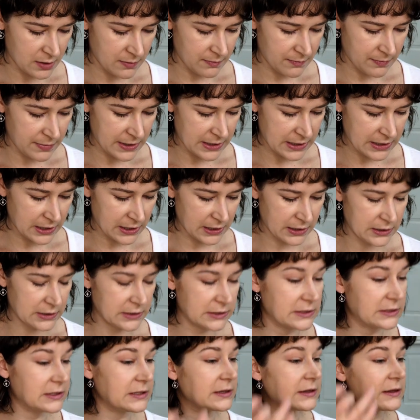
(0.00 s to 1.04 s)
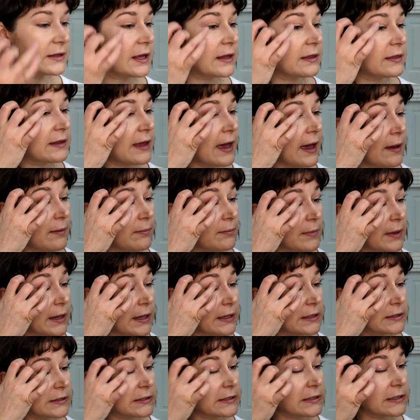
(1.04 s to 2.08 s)
because then that
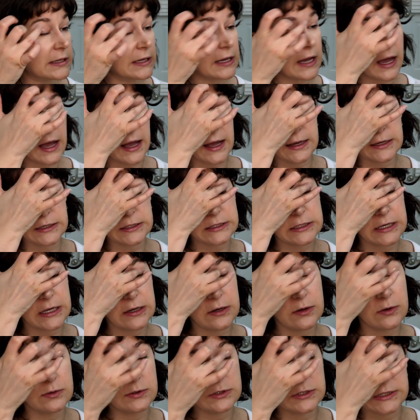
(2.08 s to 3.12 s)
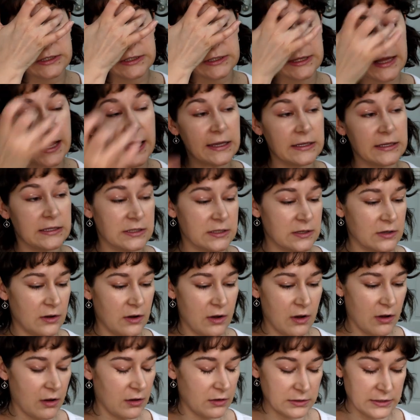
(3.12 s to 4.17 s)
makes the eyeshadow just last
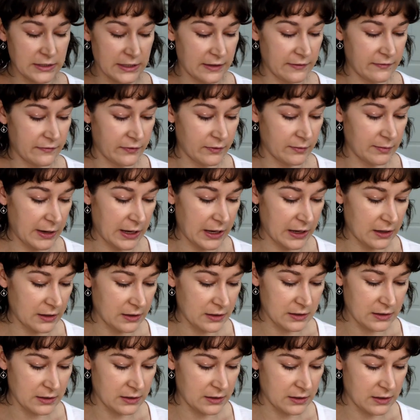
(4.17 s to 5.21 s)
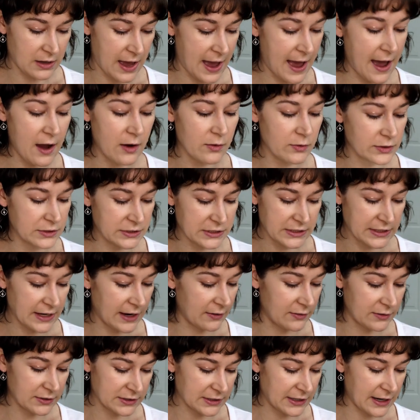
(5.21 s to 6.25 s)
all day for me. Hours and
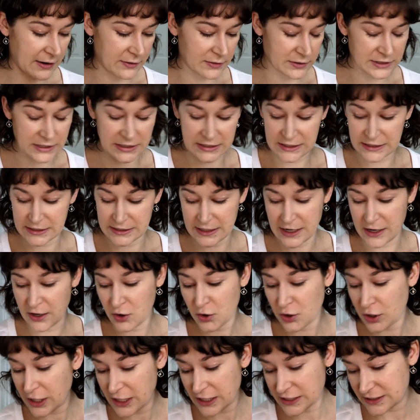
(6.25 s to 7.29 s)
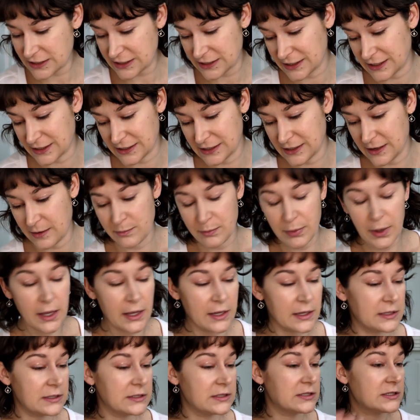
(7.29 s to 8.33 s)
hours and hours. It does not crease, it does not
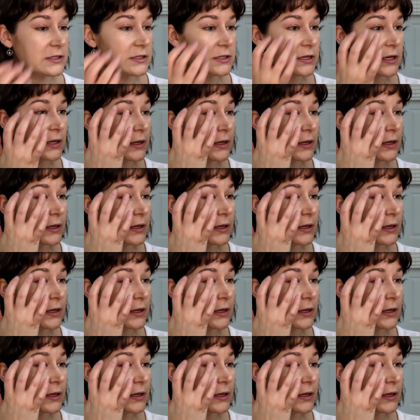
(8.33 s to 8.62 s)
budge,